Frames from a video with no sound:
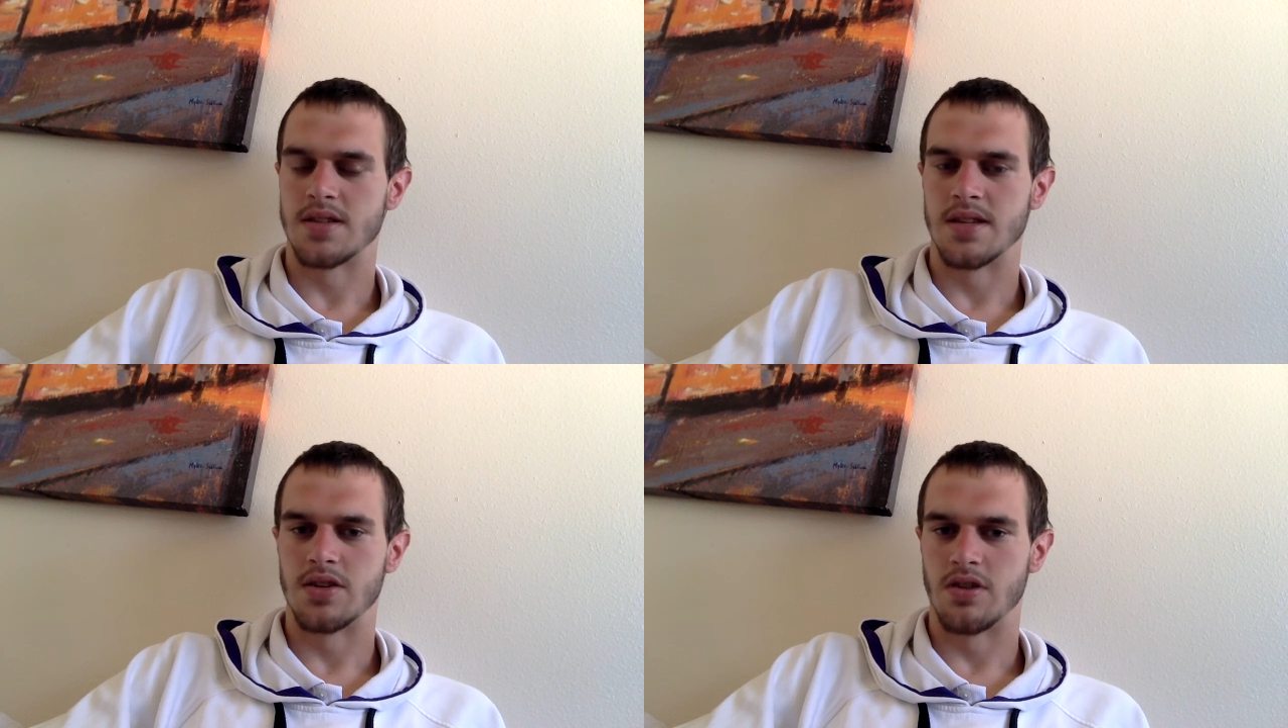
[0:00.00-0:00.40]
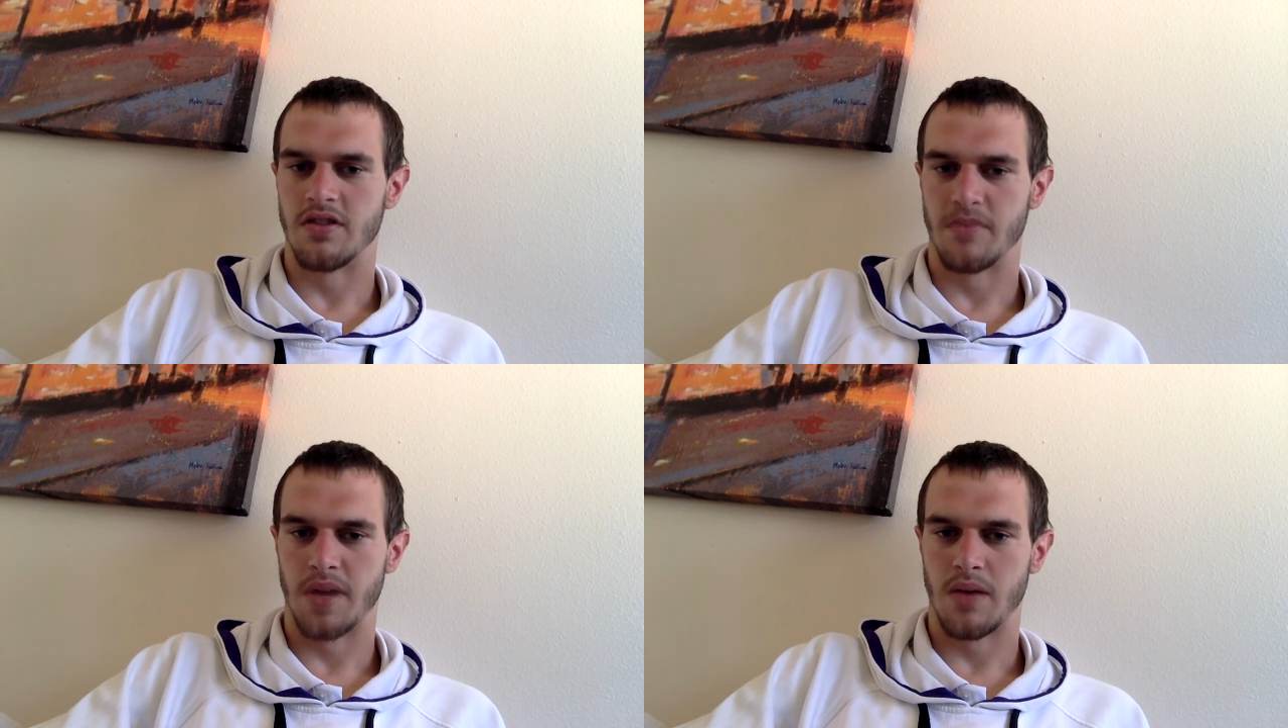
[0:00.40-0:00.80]
as they should
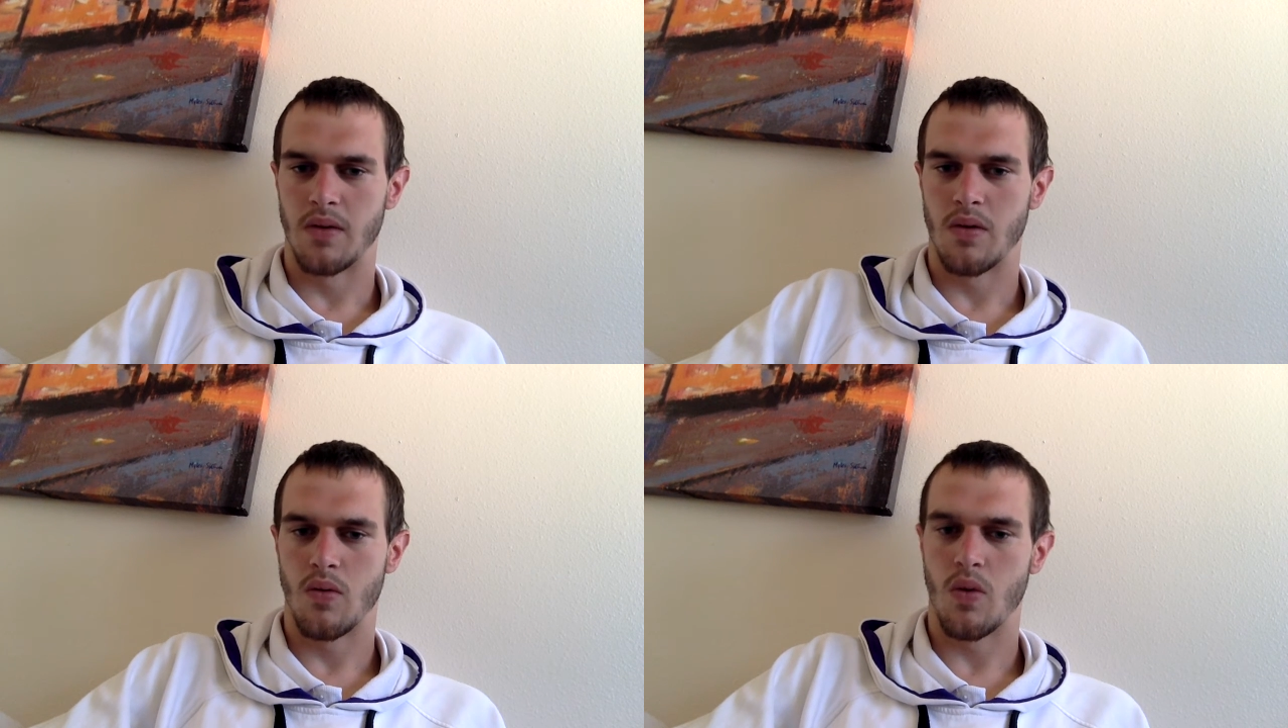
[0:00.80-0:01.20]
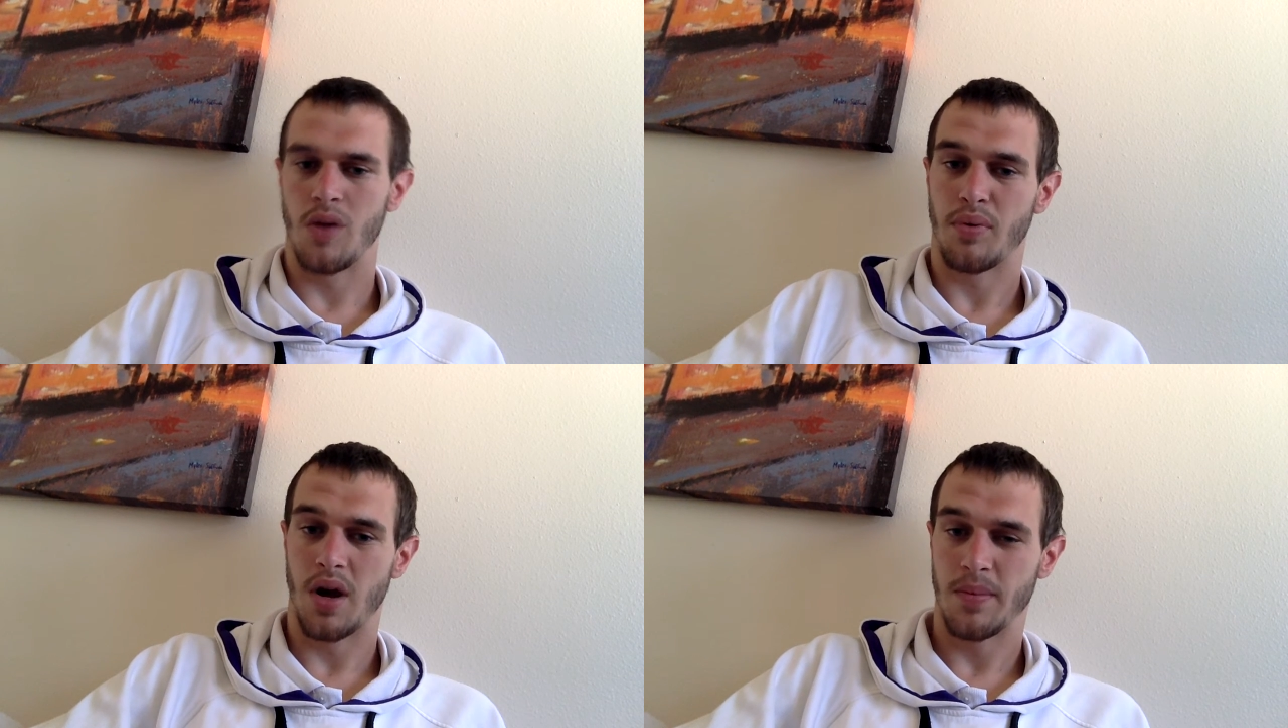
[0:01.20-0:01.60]
have been
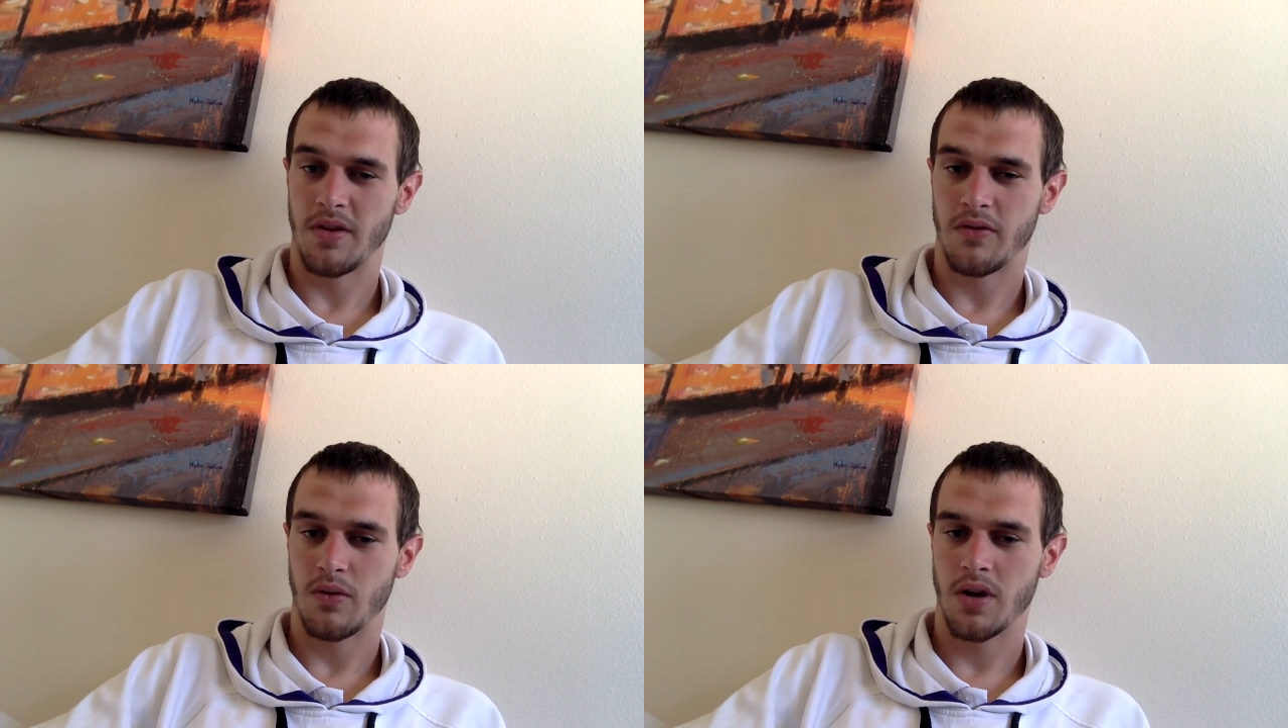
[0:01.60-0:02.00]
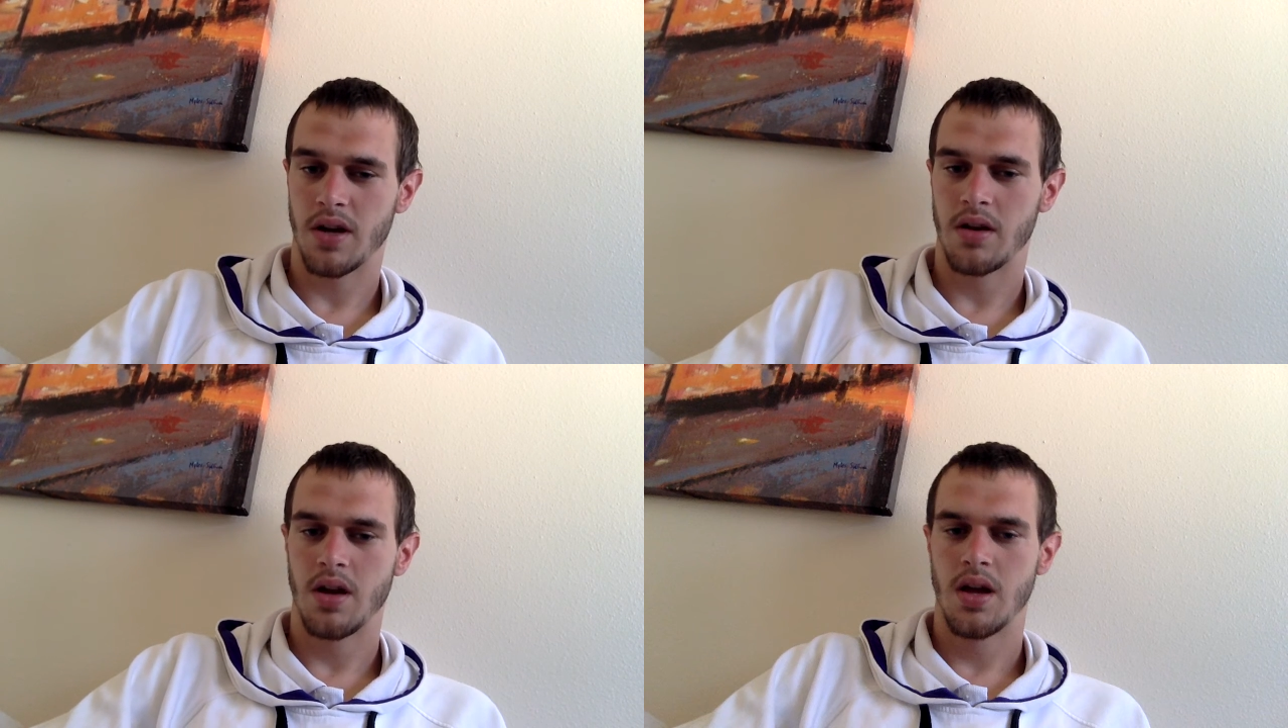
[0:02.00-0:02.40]
while prepping for
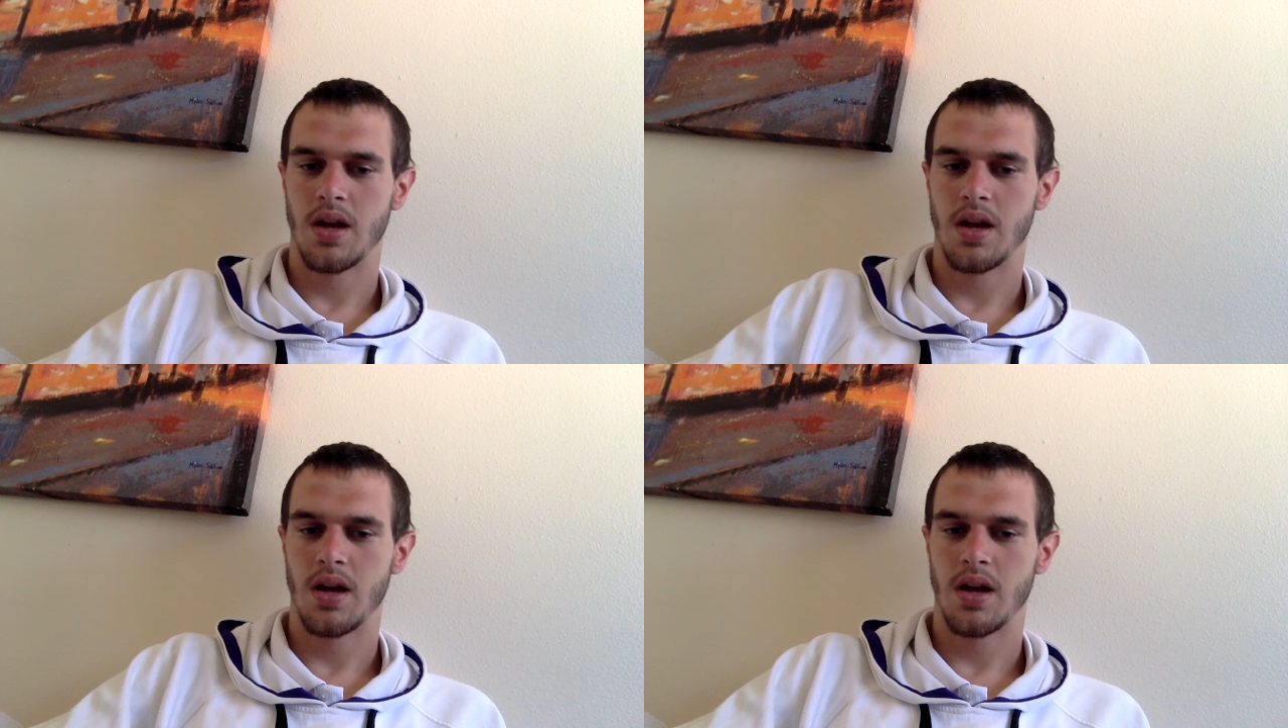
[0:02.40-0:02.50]
it.